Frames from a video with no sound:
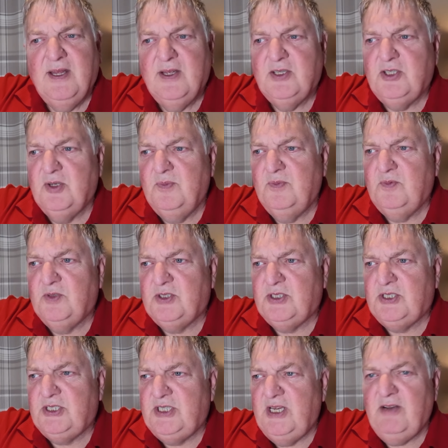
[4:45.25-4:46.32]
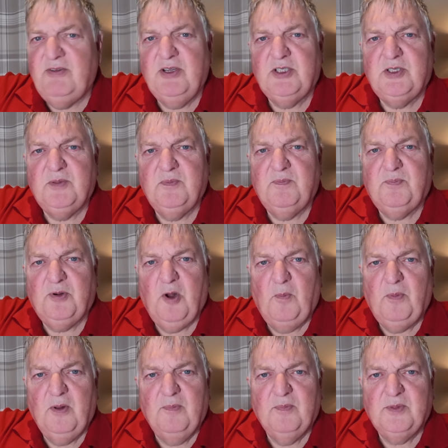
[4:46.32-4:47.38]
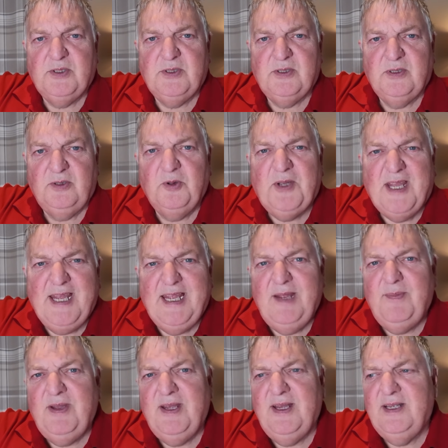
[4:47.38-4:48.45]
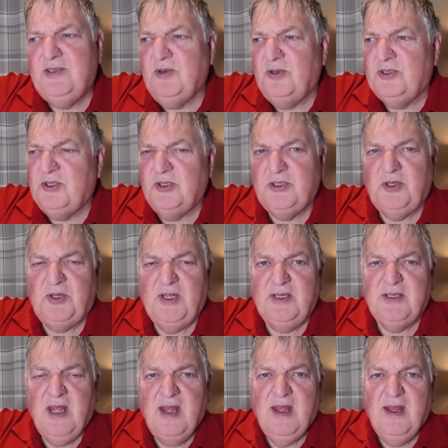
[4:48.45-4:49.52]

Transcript: some serious problems, leukemias, all sorts of things,